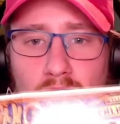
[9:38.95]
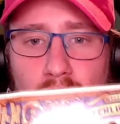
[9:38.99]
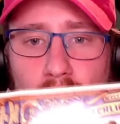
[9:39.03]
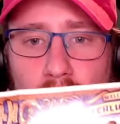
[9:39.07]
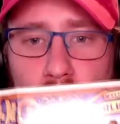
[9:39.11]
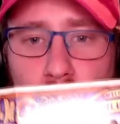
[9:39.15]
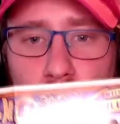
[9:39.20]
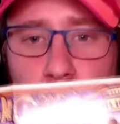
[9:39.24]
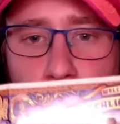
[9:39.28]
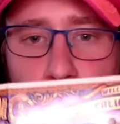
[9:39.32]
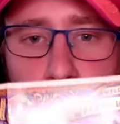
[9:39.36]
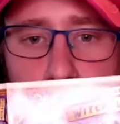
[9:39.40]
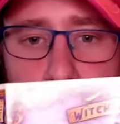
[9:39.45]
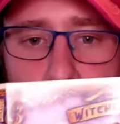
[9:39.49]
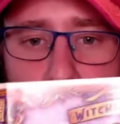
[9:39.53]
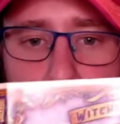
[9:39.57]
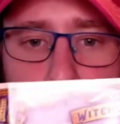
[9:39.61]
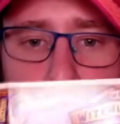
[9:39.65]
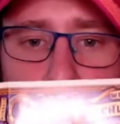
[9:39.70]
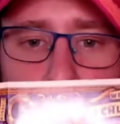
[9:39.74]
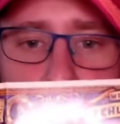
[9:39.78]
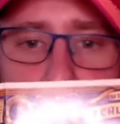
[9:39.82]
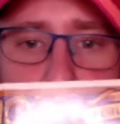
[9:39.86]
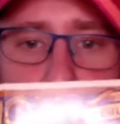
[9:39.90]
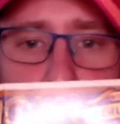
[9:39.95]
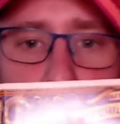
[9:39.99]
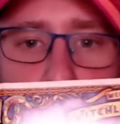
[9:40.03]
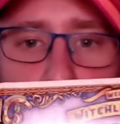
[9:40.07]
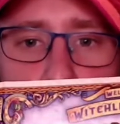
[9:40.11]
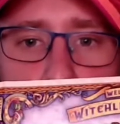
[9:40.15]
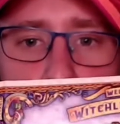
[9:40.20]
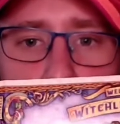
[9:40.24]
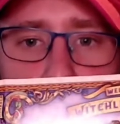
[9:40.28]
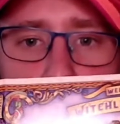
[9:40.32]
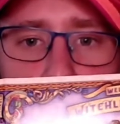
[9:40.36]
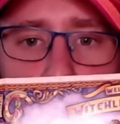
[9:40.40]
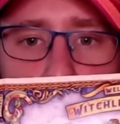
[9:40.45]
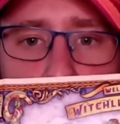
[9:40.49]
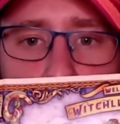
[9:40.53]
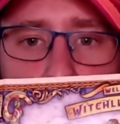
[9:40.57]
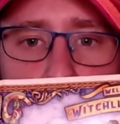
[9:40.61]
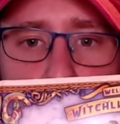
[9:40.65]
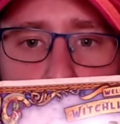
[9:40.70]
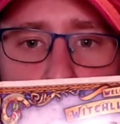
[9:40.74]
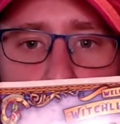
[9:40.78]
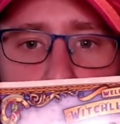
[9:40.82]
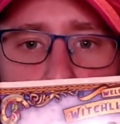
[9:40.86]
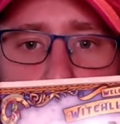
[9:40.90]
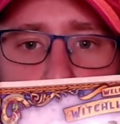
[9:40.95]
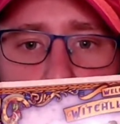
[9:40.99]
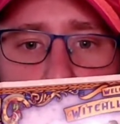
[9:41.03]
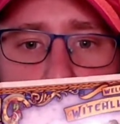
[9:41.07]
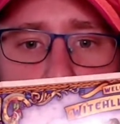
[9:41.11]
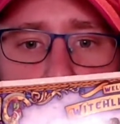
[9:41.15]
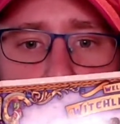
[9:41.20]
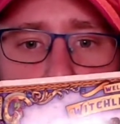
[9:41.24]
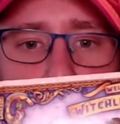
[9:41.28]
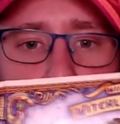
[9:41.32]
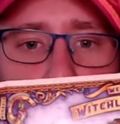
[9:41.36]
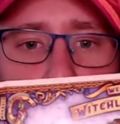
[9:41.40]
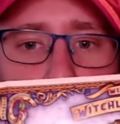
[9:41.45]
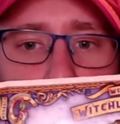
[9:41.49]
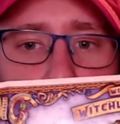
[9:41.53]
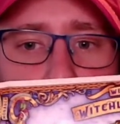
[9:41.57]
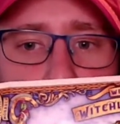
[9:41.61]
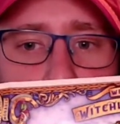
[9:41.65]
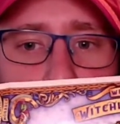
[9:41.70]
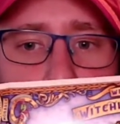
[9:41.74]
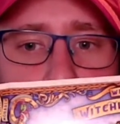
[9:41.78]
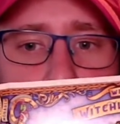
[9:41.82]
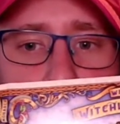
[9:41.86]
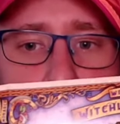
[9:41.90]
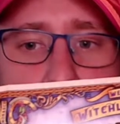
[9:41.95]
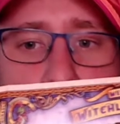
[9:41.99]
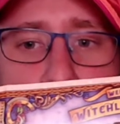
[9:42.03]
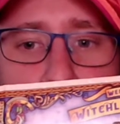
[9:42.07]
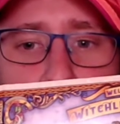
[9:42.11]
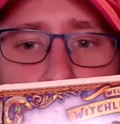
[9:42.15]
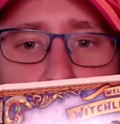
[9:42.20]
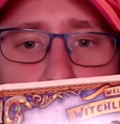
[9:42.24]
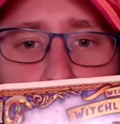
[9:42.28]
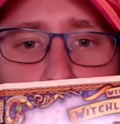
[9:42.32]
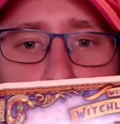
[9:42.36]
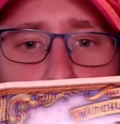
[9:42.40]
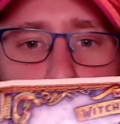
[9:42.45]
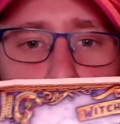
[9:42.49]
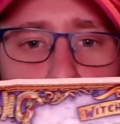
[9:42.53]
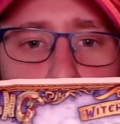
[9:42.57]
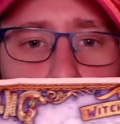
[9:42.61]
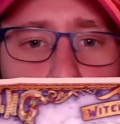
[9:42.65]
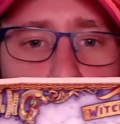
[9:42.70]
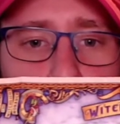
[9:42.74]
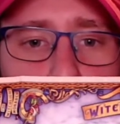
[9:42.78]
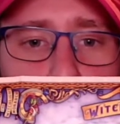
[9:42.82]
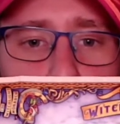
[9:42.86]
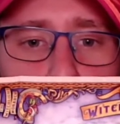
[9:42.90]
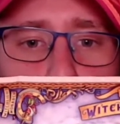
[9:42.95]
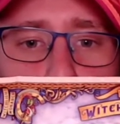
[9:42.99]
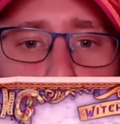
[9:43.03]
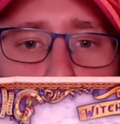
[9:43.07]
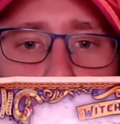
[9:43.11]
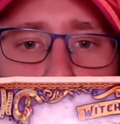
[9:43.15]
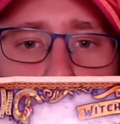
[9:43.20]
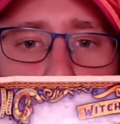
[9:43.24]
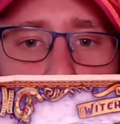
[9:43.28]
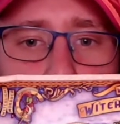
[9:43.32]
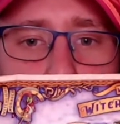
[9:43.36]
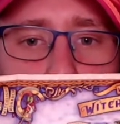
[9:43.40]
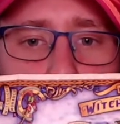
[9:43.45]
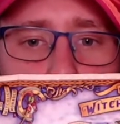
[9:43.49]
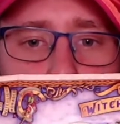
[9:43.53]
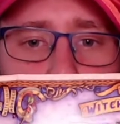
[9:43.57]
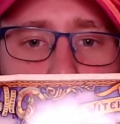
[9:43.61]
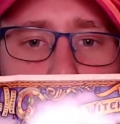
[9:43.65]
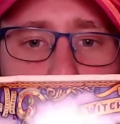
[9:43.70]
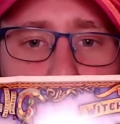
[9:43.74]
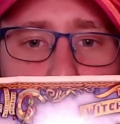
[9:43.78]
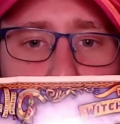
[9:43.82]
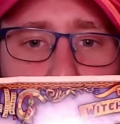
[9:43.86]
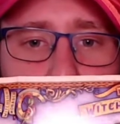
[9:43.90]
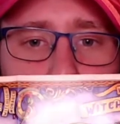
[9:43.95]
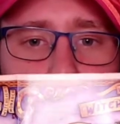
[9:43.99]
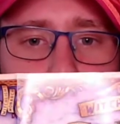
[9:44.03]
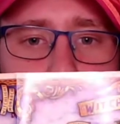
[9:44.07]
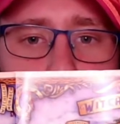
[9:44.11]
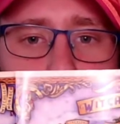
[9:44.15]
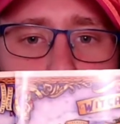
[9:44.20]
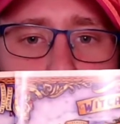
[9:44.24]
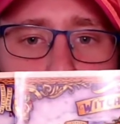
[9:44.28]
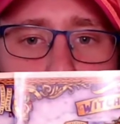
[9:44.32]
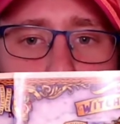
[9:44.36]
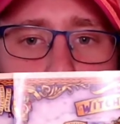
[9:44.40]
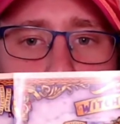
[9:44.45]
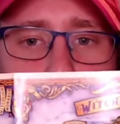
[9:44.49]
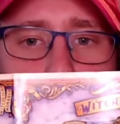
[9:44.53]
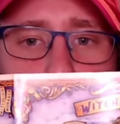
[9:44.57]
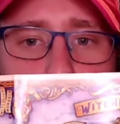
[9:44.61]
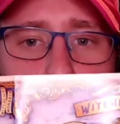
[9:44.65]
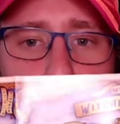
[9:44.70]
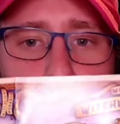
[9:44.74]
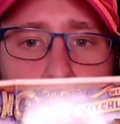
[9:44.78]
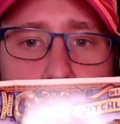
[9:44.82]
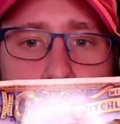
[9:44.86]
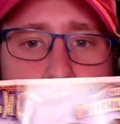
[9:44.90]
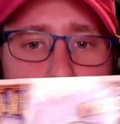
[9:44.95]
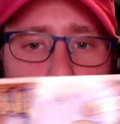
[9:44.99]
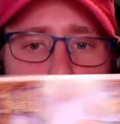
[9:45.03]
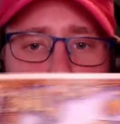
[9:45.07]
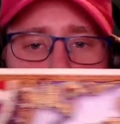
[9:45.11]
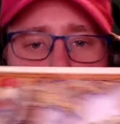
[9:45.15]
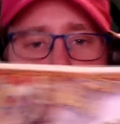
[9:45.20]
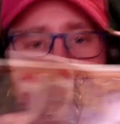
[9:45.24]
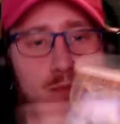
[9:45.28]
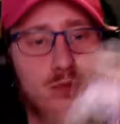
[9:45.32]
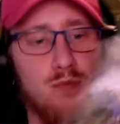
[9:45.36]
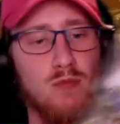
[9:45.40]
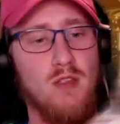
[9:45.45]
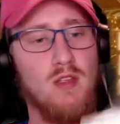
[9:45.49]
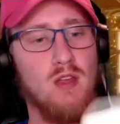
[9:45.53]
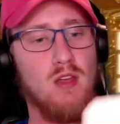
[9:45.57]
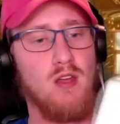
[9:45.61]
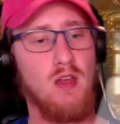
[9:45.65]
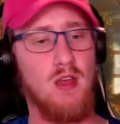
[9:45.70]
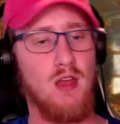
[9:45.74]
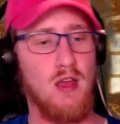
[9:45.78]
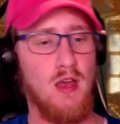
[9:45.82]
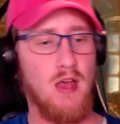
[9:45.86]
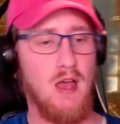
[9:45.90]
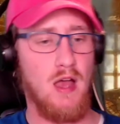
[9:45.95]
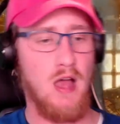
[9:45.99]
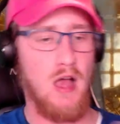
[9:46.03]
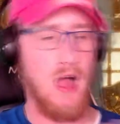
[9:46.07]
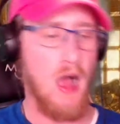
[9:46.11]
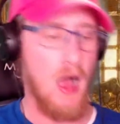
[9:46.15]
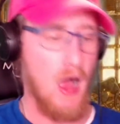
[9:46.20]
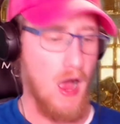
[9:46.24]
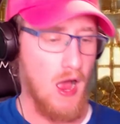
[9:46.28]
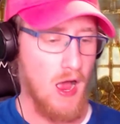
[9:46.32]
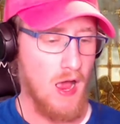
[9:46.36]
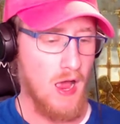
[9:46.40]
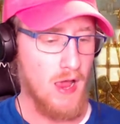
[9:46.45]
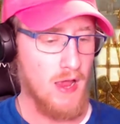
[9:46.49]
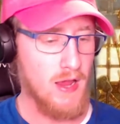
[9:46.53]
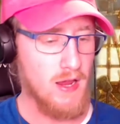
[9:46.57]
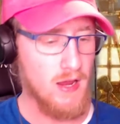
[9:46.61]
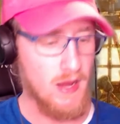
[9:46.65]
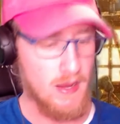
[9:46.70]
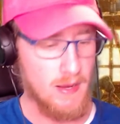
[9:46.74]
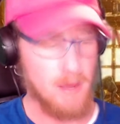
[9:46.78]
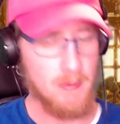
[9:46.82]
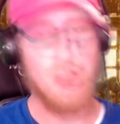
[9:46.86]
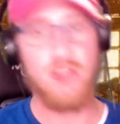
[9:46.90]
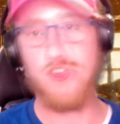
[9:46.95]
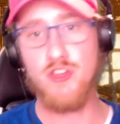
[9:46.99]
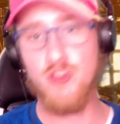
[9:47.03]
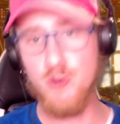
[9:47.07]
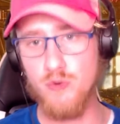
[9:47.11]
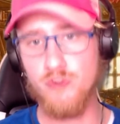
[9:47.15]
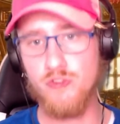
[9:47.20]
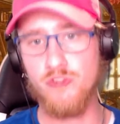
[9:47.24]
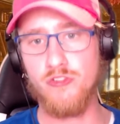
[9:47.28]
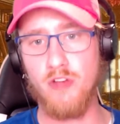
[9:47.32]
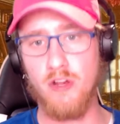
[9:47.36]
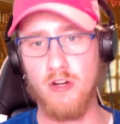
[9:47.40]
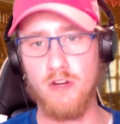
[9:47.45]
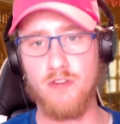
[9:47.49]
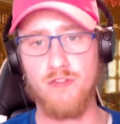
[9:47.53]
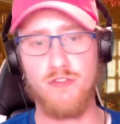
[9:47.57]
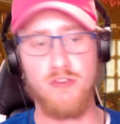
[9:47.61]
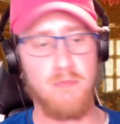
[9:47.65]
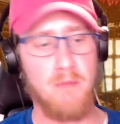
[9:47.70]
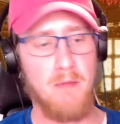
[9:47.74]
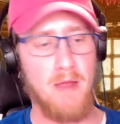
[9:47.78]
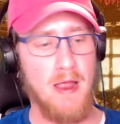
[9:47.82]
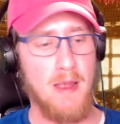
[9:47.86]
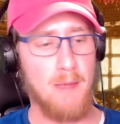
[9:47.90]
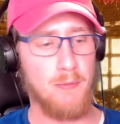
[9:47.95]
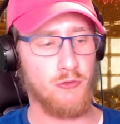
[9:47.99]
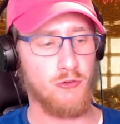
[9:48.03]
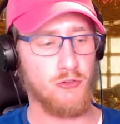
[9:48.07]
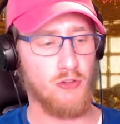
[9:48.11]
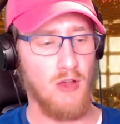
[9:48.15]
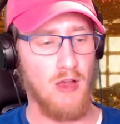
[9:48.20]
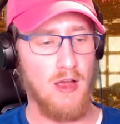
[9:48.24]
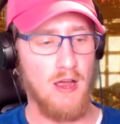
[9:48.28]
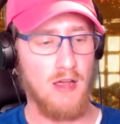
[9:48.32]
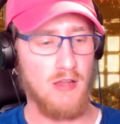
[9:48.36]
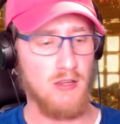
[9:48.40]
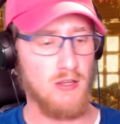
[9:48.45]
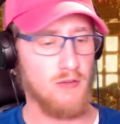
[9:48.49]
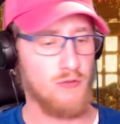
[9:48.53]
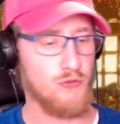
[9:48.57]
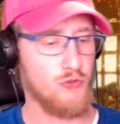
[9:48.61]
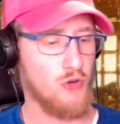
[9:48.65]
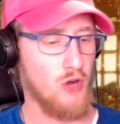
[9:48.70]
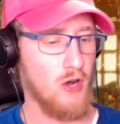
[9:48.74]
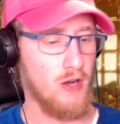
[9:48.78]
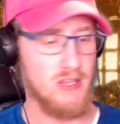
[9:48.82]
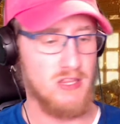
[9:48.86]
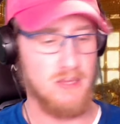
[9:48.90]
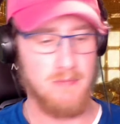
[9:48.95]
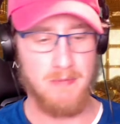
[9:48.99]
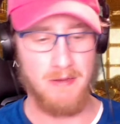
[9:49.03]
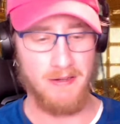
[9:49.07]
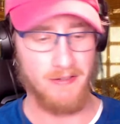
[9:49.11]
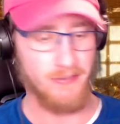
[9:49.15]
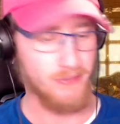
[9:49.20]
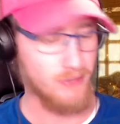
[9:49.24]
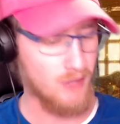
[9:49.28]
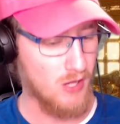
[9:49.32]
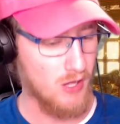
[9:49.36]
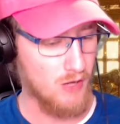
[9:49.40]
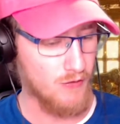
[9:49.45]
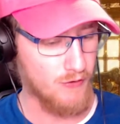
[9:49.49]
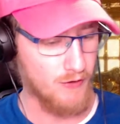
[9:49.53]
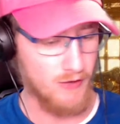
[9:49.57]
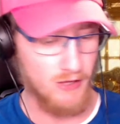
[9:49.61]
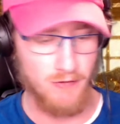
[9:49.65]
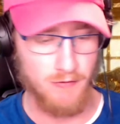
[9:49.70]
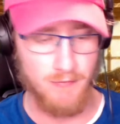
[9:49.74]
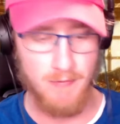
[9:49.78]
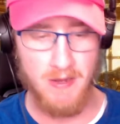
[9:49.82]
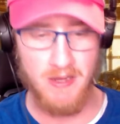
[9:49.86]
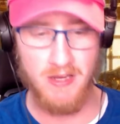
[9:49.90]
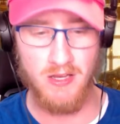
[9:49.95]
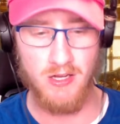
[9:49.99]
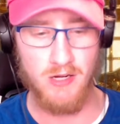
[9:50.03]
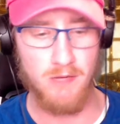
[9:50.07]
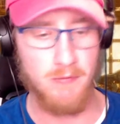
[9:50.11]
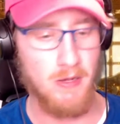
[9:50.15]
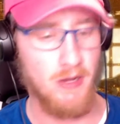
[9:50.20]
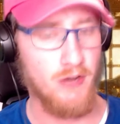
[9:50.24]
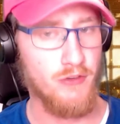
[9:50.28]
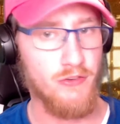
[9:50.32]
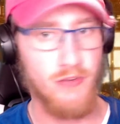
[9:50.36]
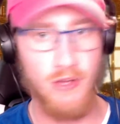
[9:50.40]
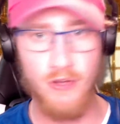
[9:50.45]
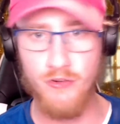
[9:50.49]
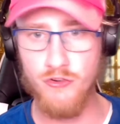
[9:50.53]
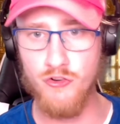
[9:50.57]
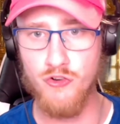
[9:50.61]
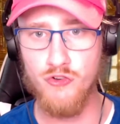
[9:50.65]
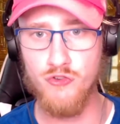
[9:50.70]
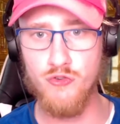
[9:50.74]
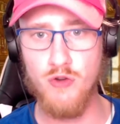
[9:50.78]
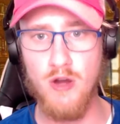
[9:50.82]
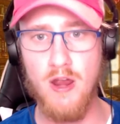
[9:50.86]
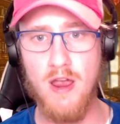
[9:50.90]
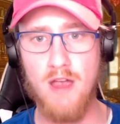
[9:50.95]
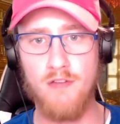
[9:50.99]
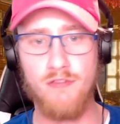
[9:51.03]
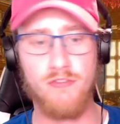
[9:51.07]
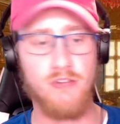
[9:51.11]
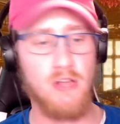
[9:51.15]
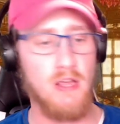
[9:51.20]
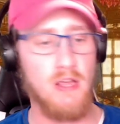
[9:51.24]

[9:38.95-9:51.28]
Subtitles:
for me, my favorite thing is the actual Witchlight Carnival map. I am a huge sucker for maps. I love drawing them myself. I love making them on Dungeon Draft.